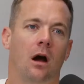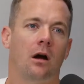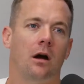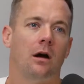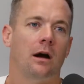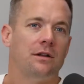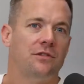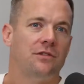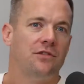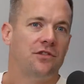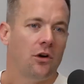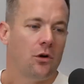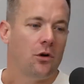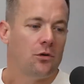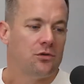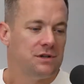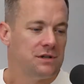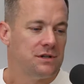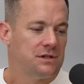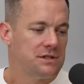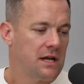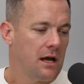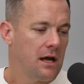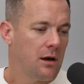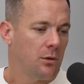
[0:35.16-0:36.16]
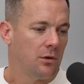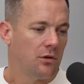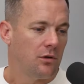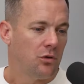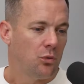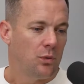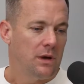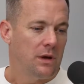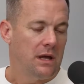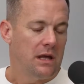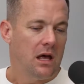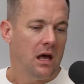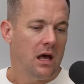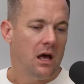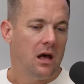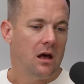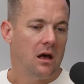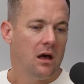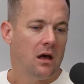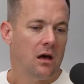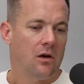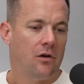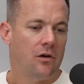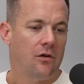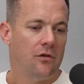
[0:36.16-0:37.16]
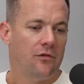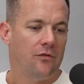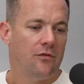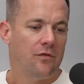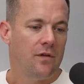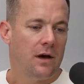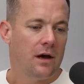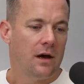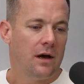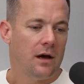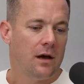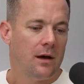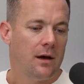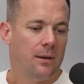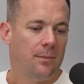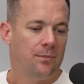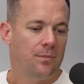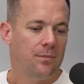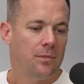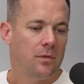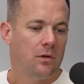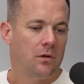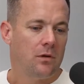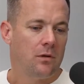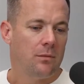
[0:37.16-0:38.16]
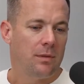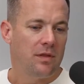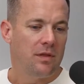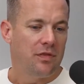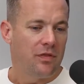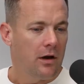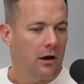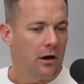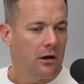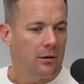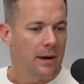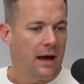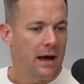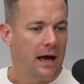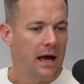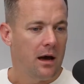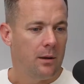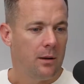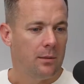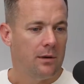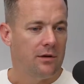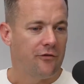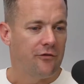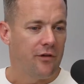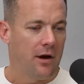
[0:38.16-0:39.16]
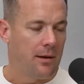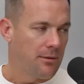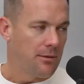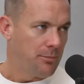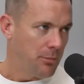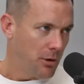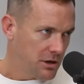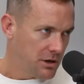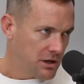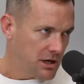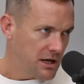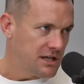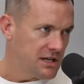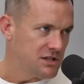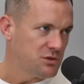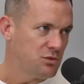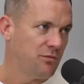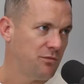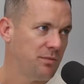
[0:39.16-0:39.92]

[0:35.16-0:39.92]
All right. So to start with, we have been thinking about how we frame the podcast.